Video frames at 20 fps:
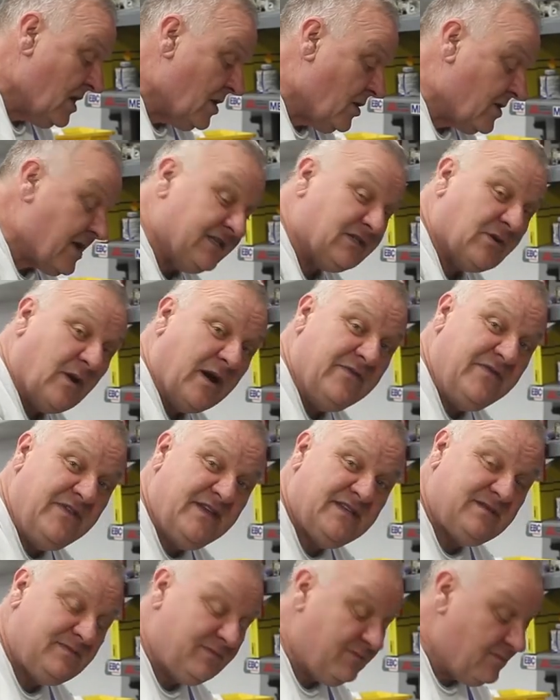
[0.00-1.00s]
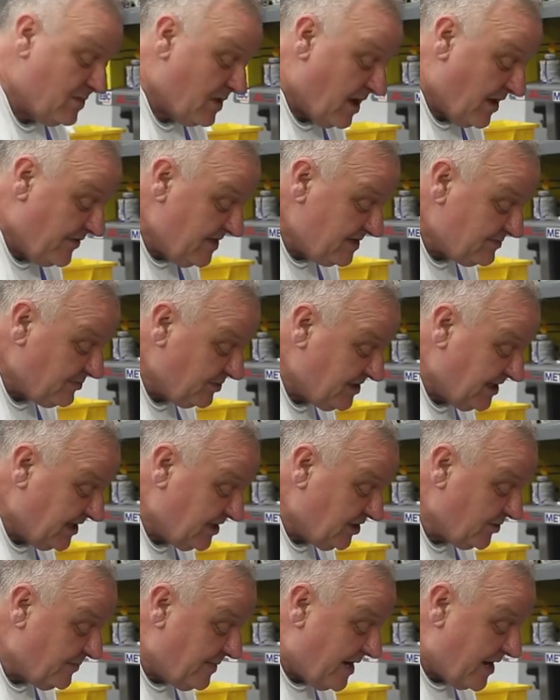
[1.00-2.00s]
Okay, so on this
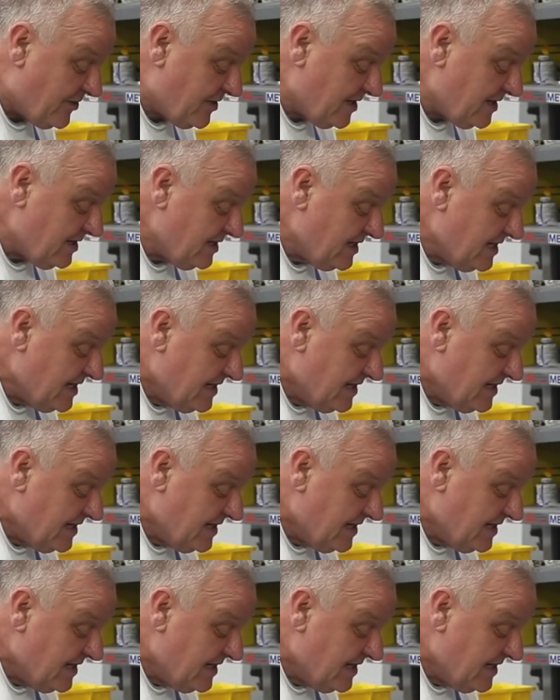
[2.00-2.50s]
particular bearing,